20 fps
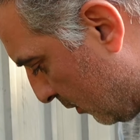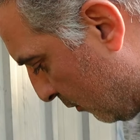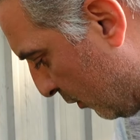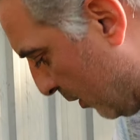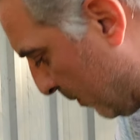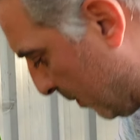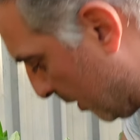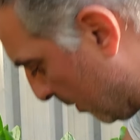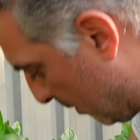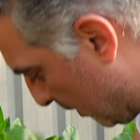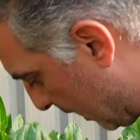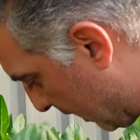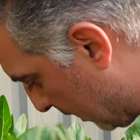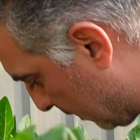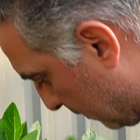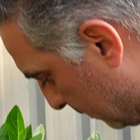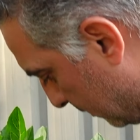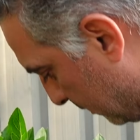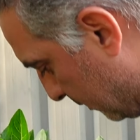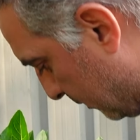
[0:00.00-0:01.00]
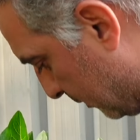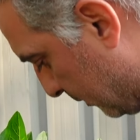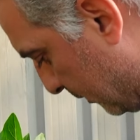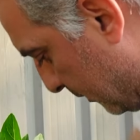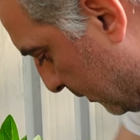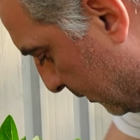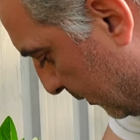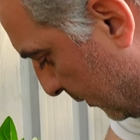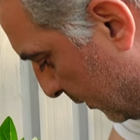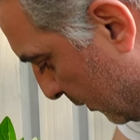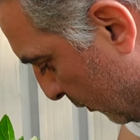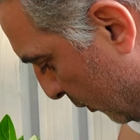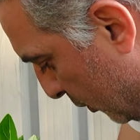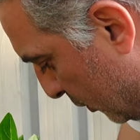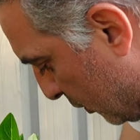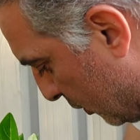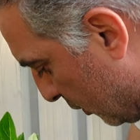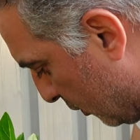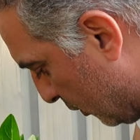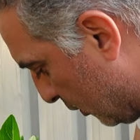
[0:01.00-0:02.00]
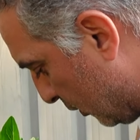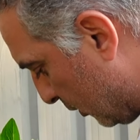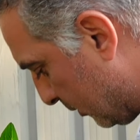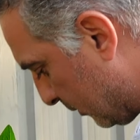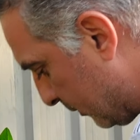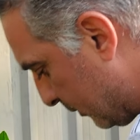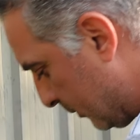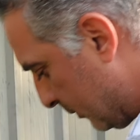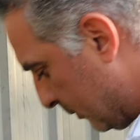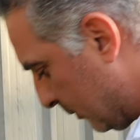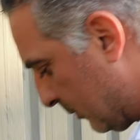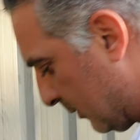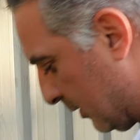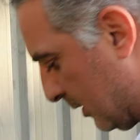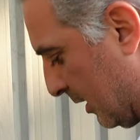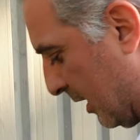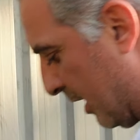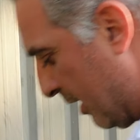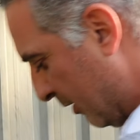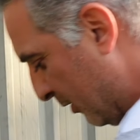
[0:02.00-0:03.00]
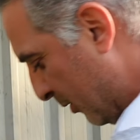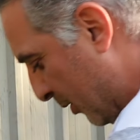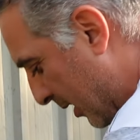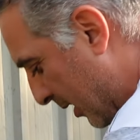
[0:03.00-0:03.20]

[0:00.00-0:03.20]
ripping them out, roots and all. They've